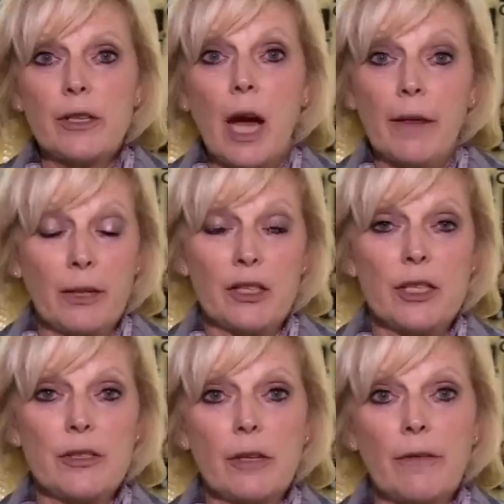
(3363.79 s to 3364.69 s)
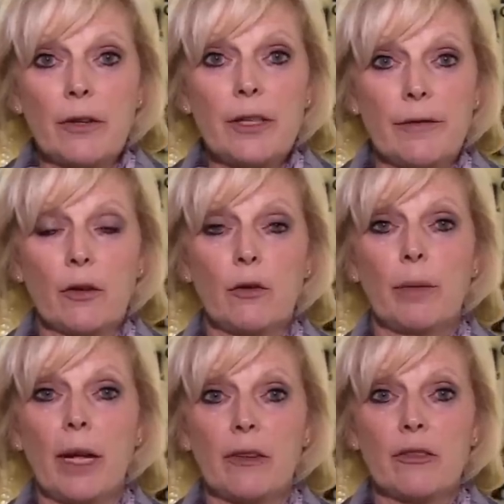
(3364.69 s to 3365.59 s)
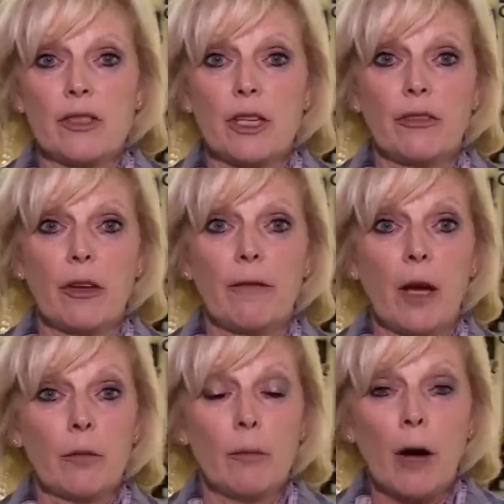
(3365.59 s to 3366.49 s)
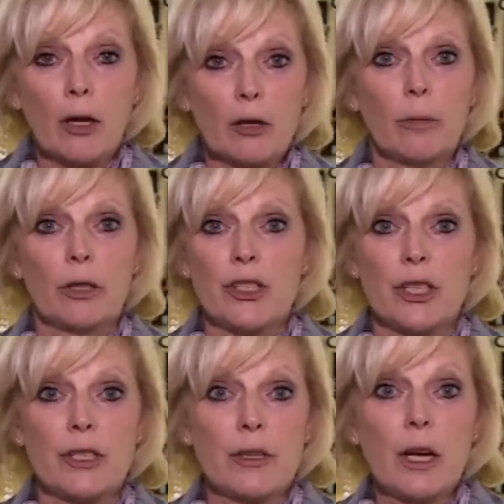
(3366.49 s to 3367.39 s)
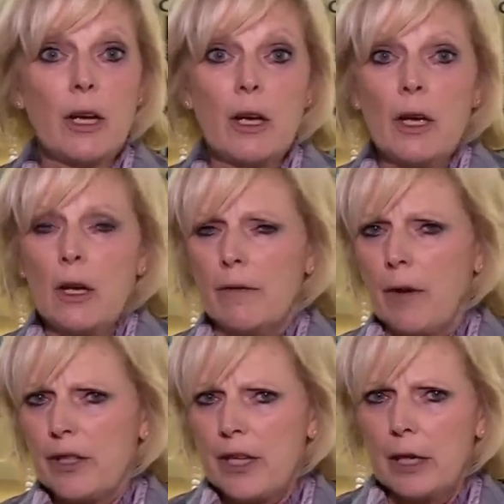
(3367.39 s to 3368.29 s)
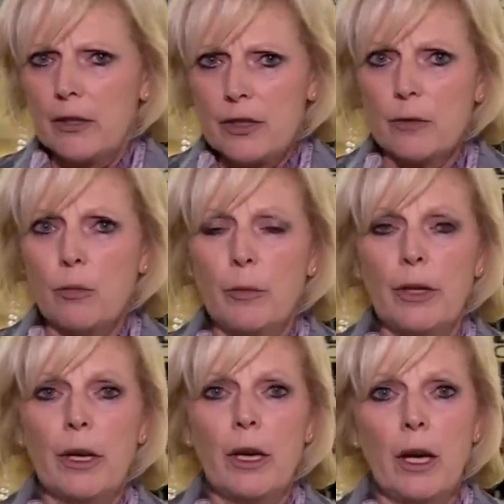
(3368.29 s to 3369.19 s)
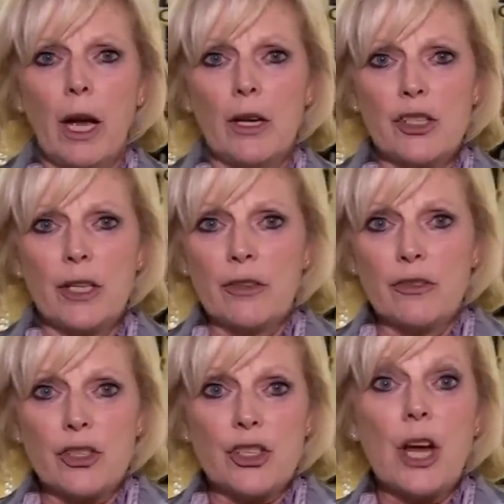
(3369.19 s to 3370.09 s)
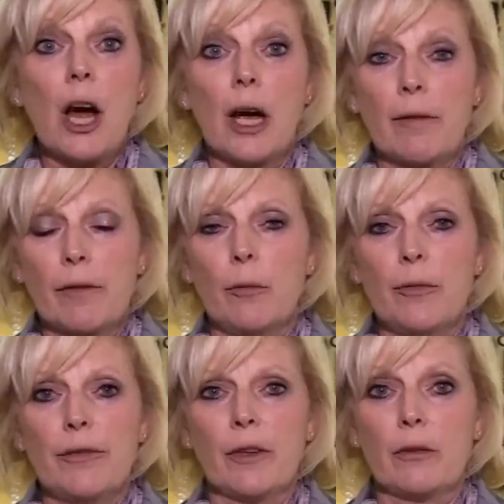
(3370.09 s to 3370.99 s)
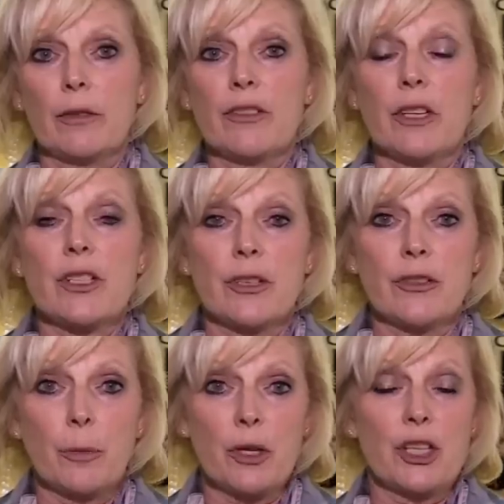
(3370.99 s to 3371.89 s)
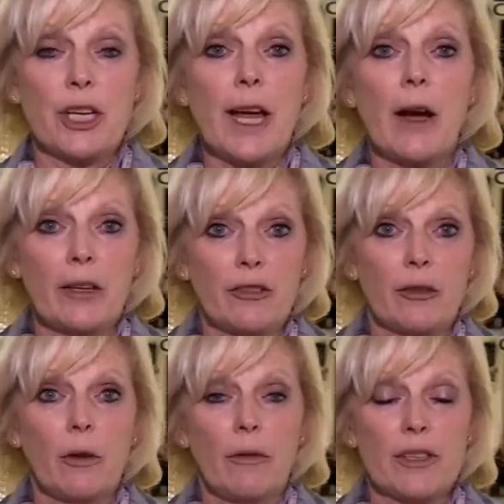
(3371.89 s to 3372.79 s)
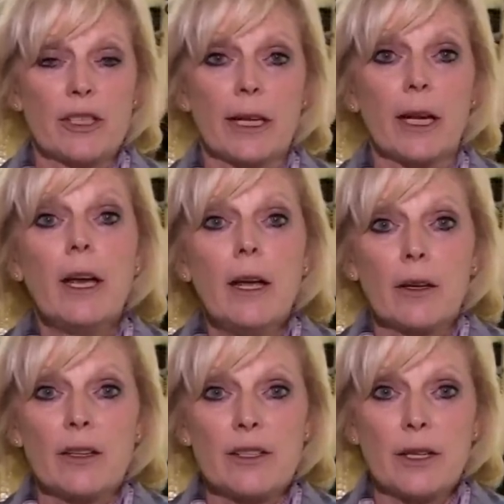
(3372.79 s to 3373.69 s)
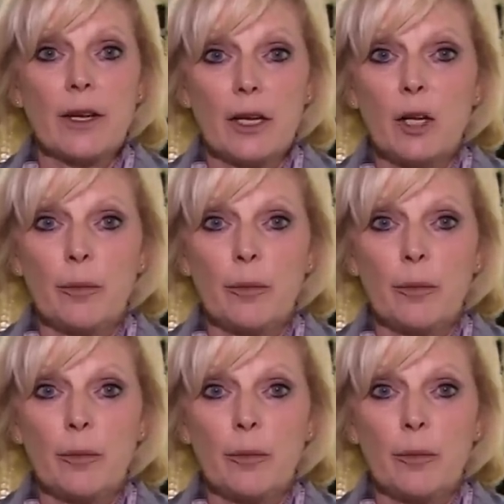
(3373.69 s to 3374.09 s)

I think she's in a very difficult place. She's a remarkable and she's... a very talented woman, and she doesn't shy from difficult decisions, but she now has to obviously consider her